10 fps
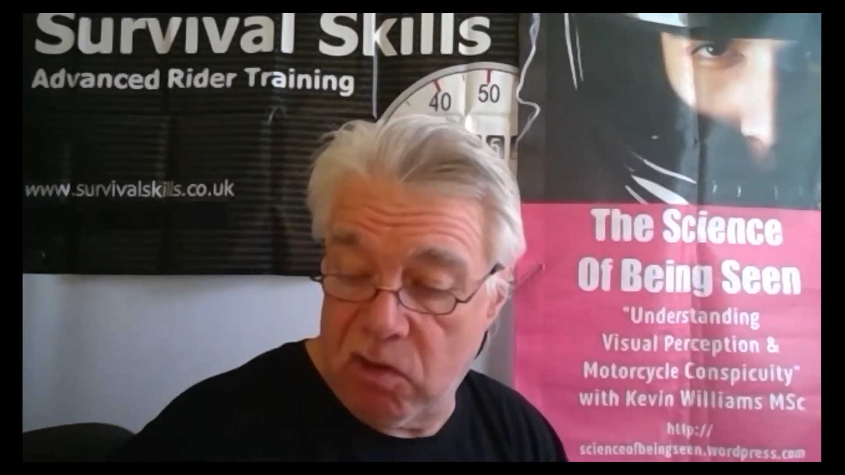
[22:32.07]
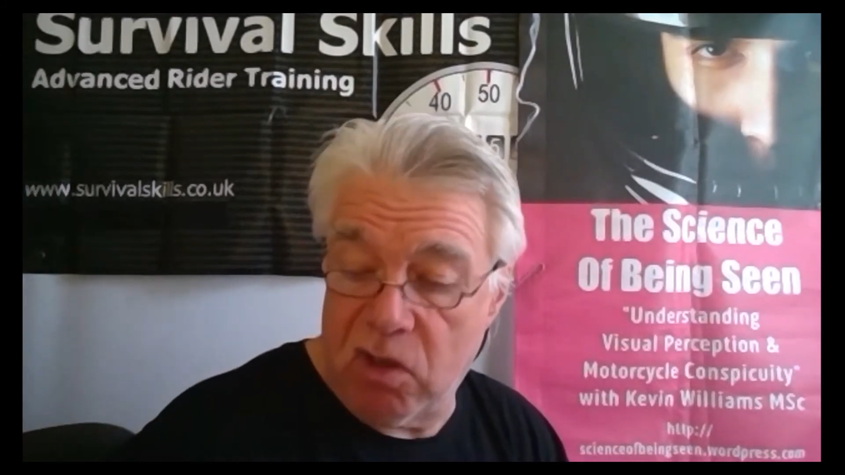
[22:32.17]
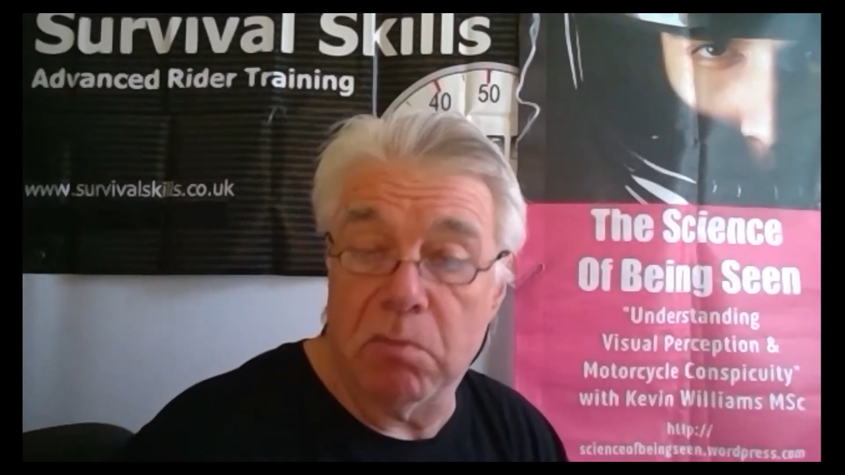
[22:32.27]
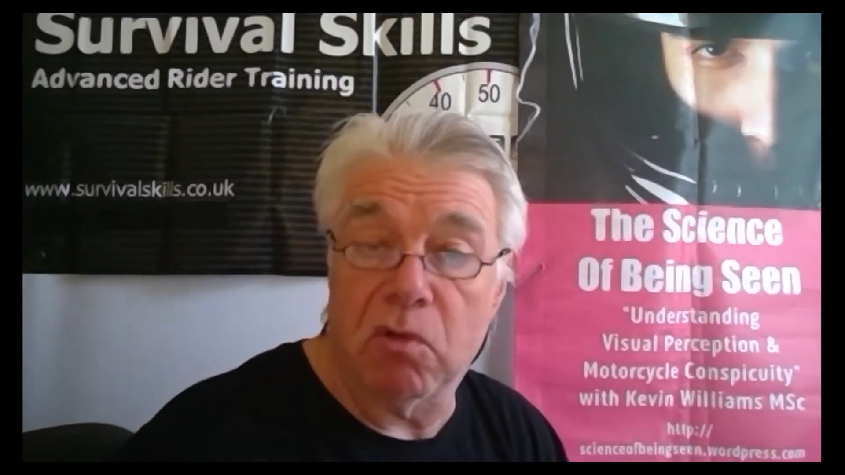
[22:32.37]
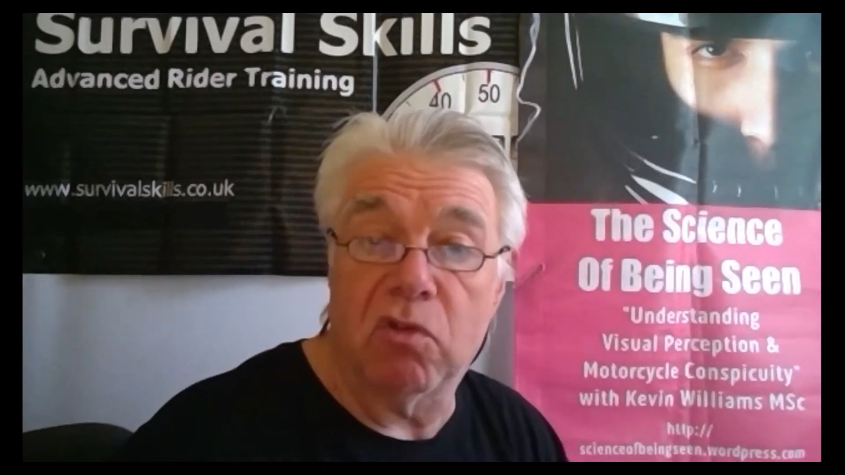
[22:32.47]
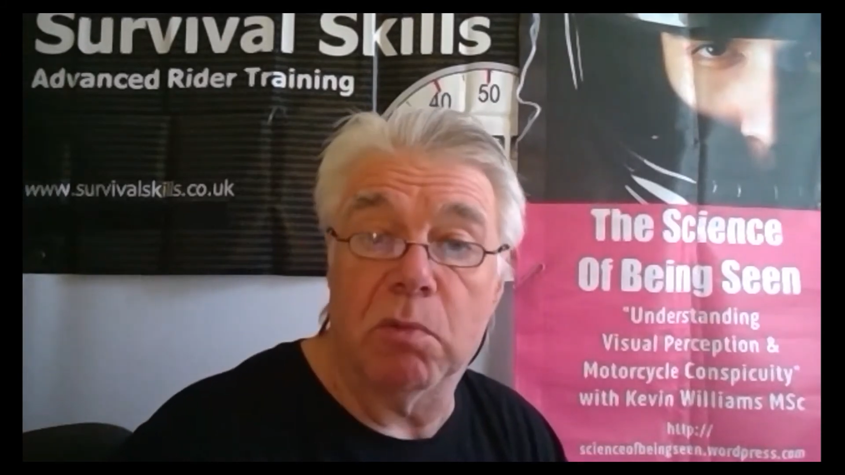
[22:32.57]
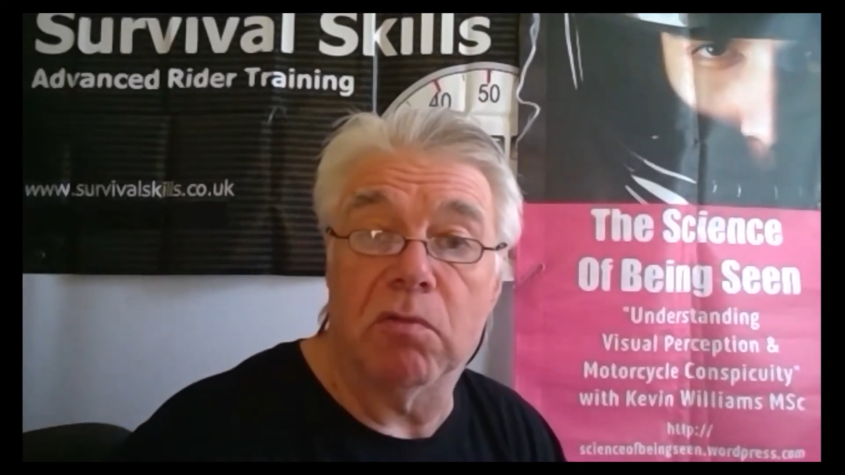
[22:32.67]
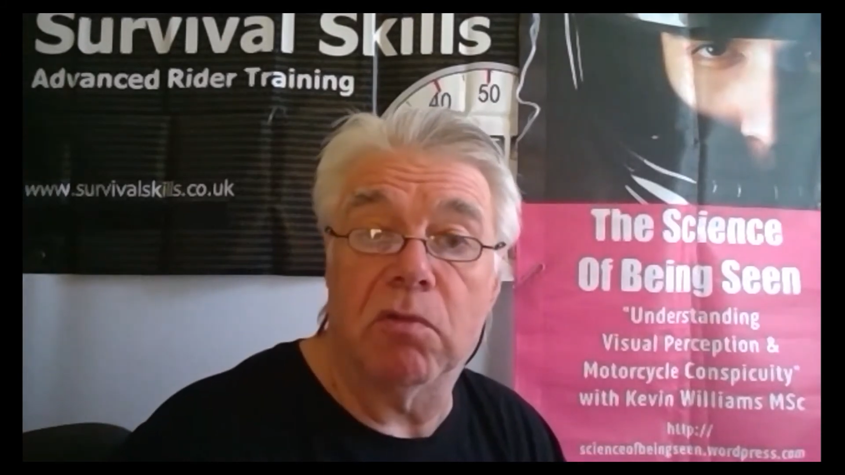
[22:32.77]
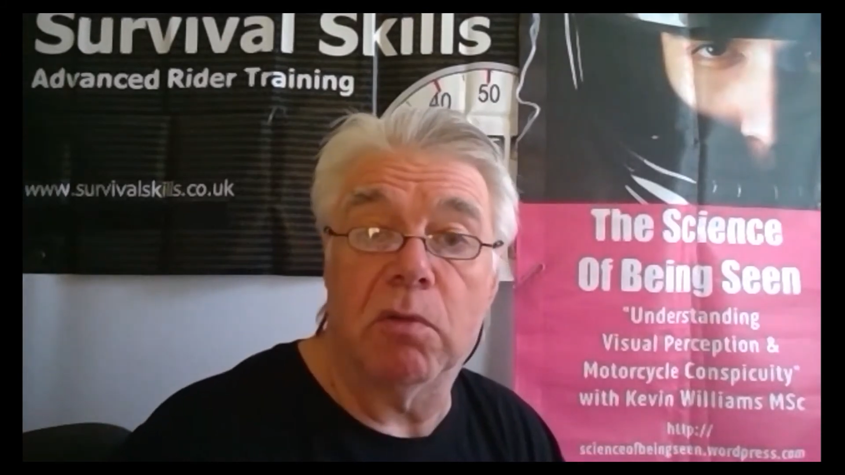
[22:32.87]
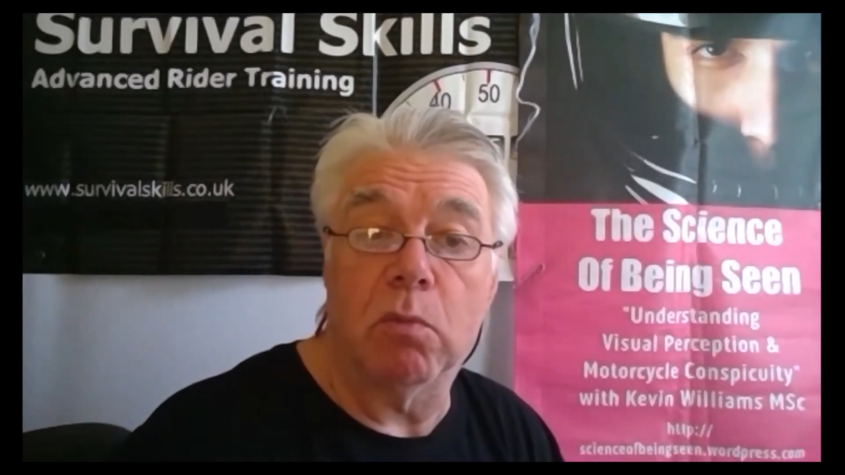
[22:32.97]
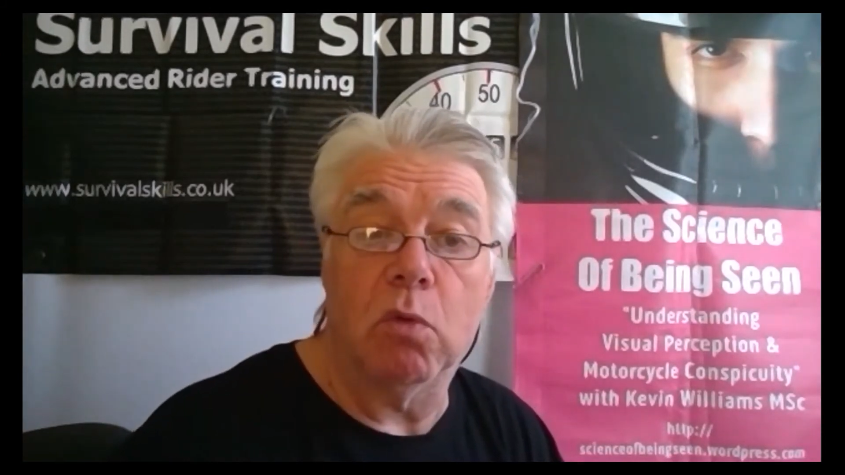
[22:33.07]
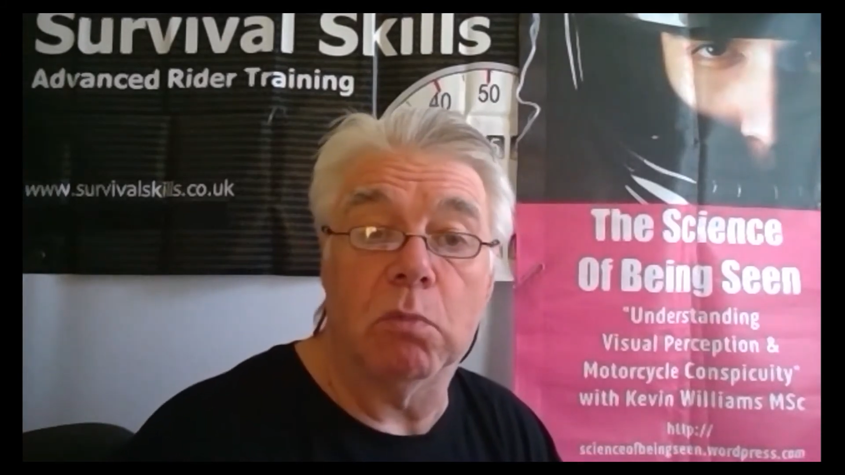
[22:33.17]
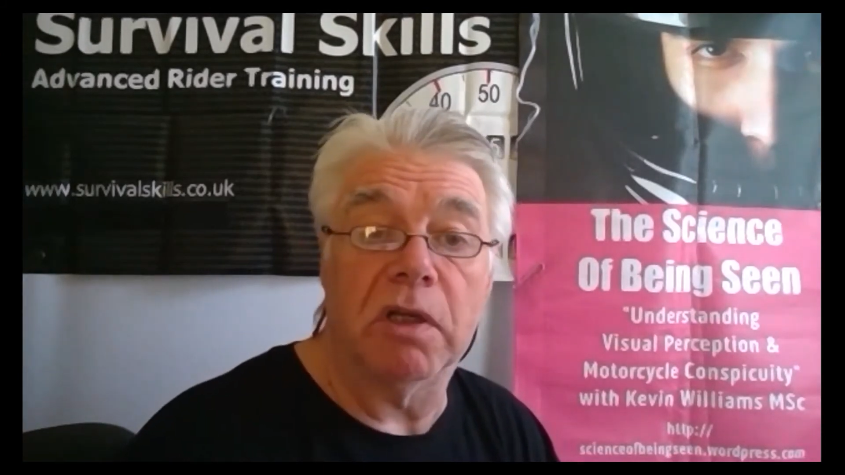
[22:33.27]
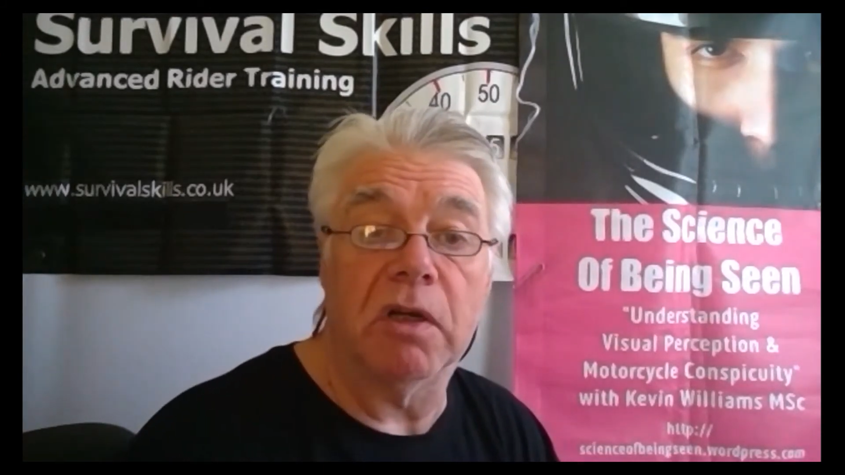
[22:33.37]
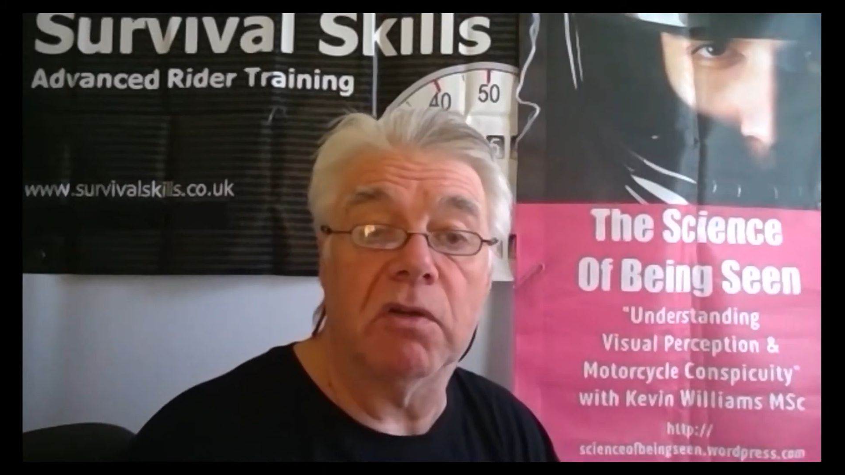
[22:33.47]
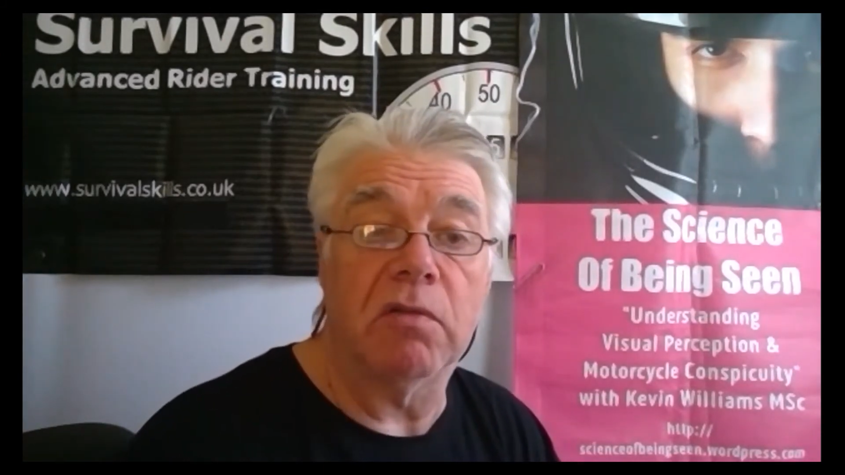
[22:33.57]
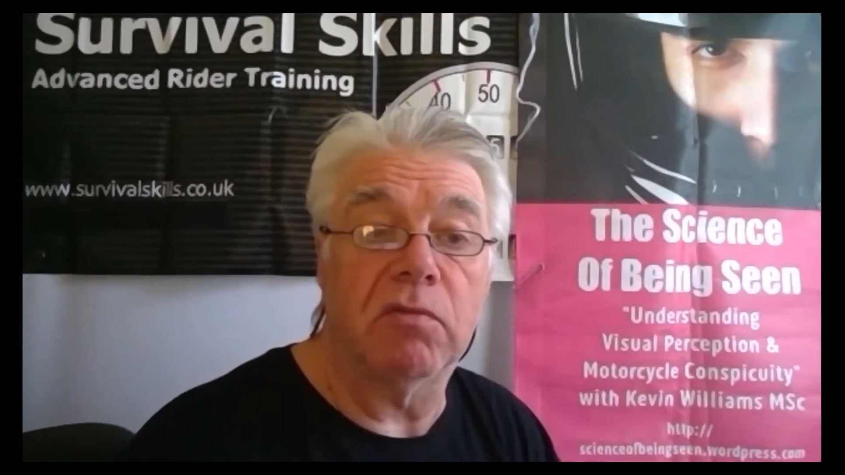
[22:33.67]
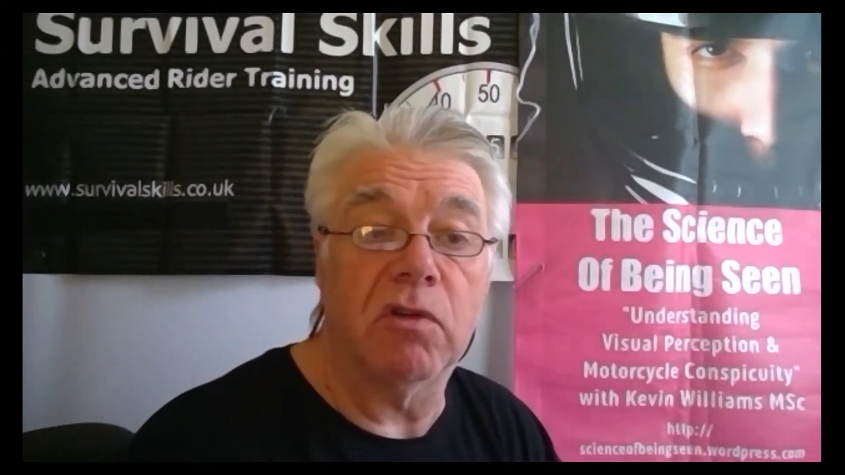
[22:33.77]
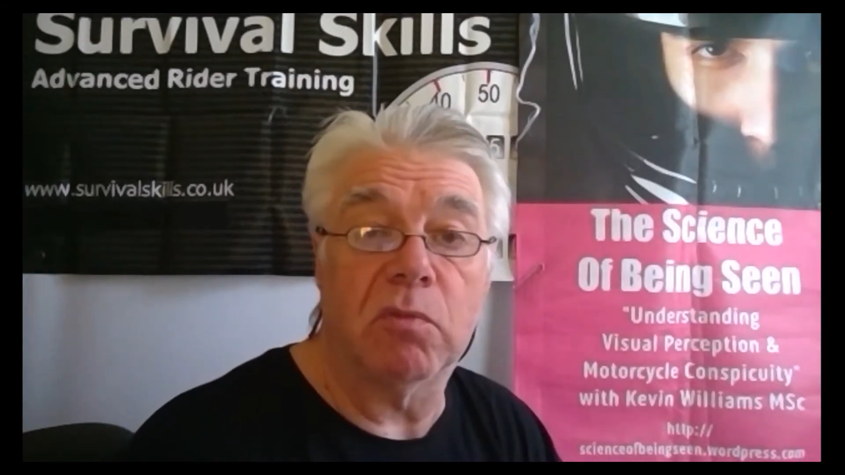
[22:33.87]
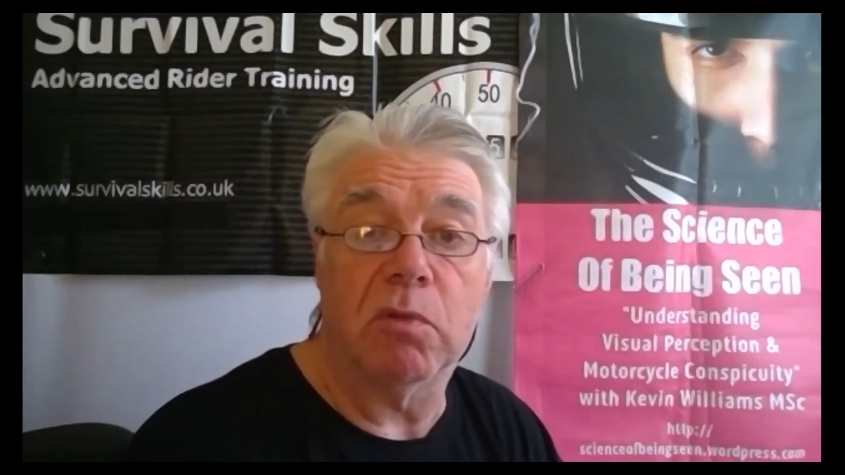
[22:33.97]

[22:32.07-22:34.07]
it must have been a very warm day on Everest